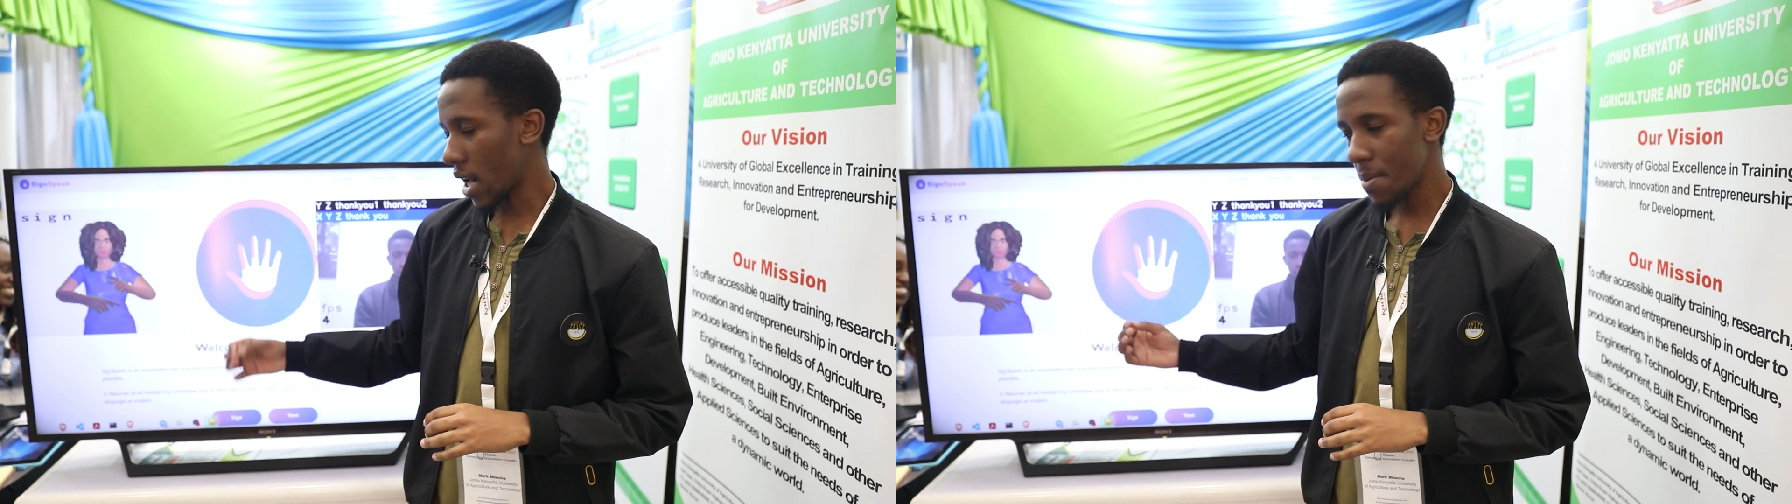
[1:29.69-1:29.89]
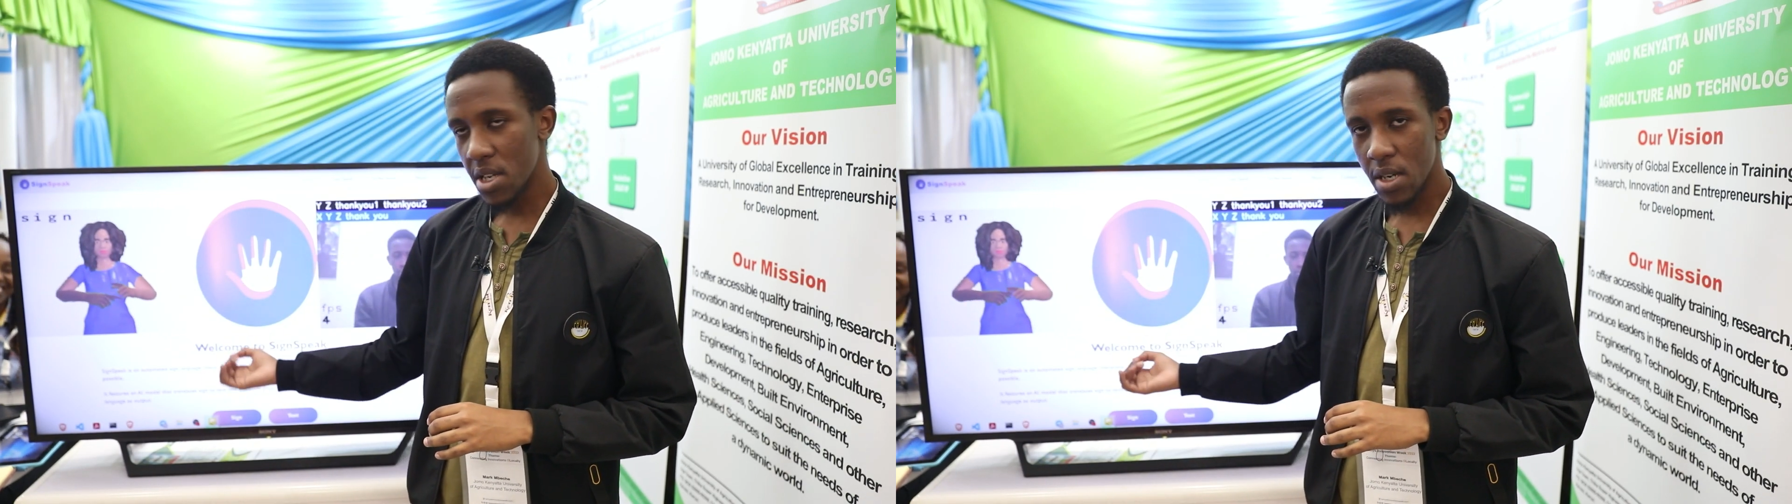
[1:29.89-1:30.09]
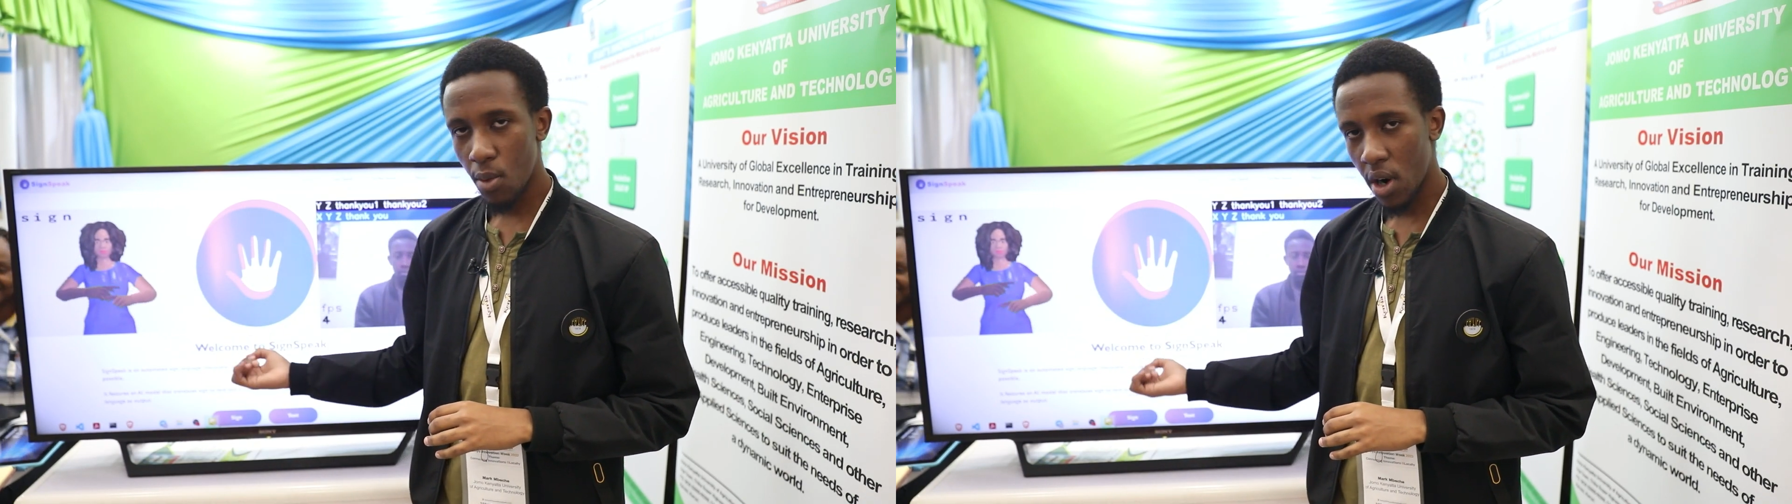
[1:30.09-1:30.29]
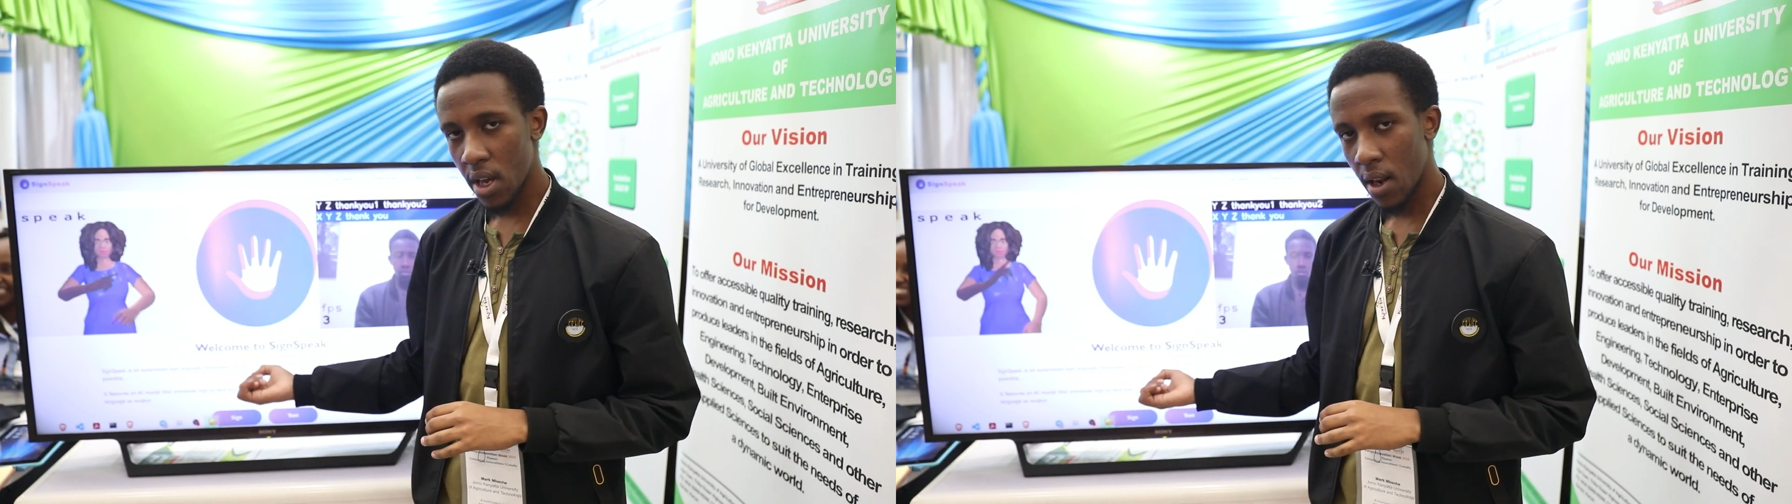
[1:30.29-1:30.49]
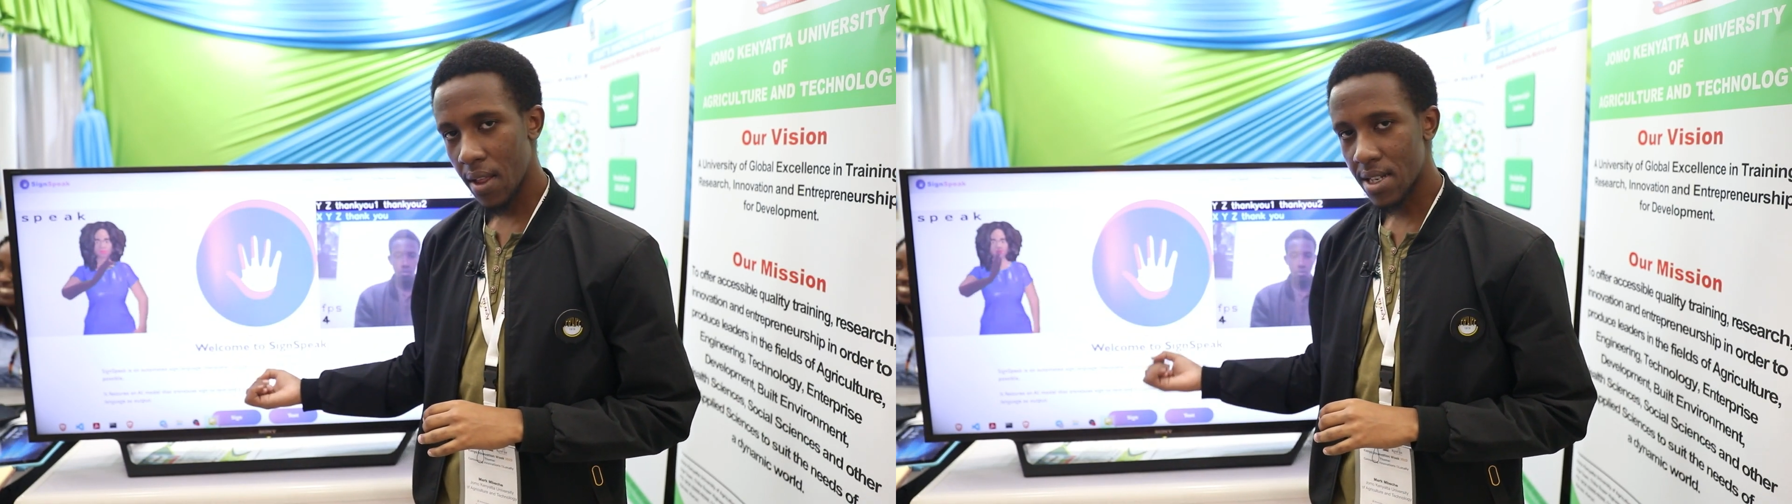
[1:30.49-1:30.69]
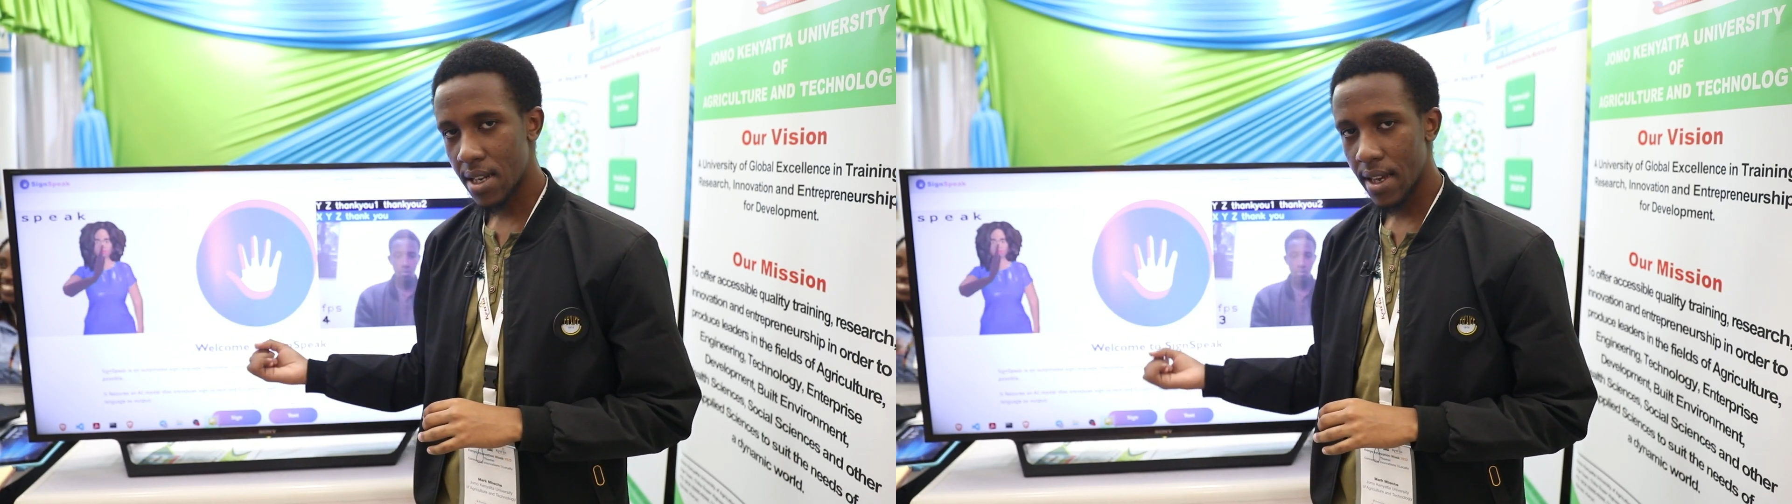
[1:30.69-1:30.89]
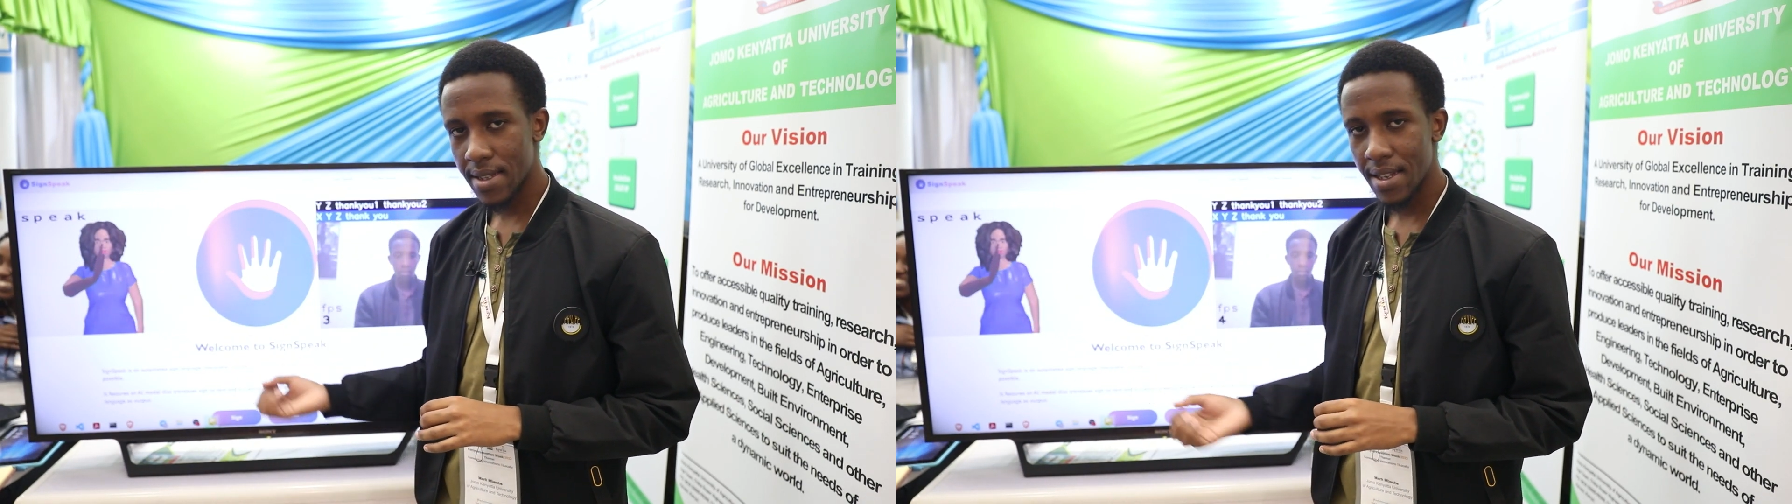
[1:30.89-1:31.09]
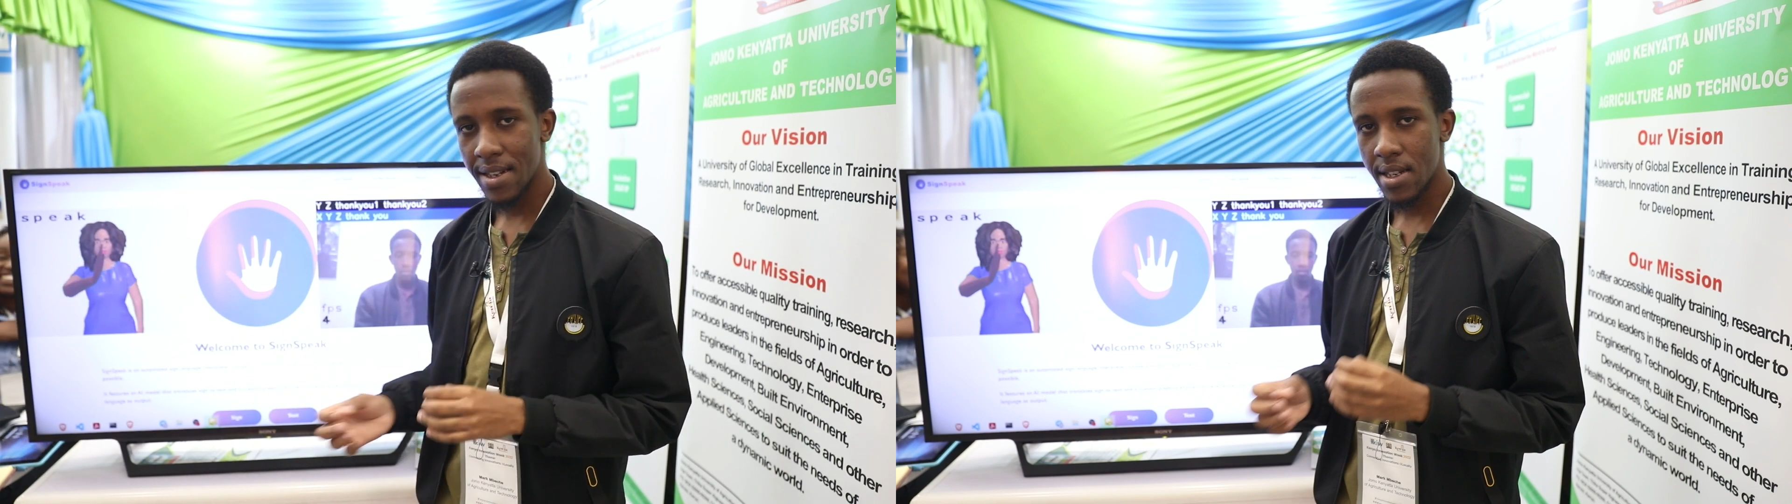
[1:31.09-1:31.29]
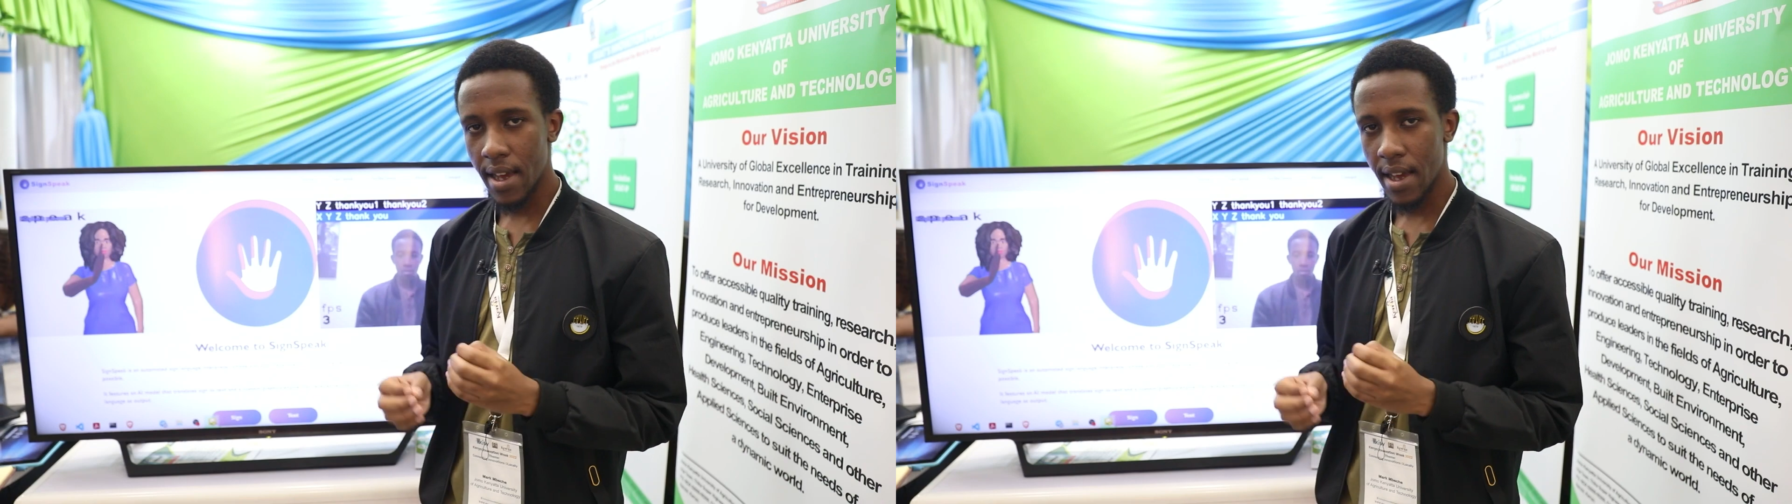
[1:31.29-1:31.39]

animated model that takes in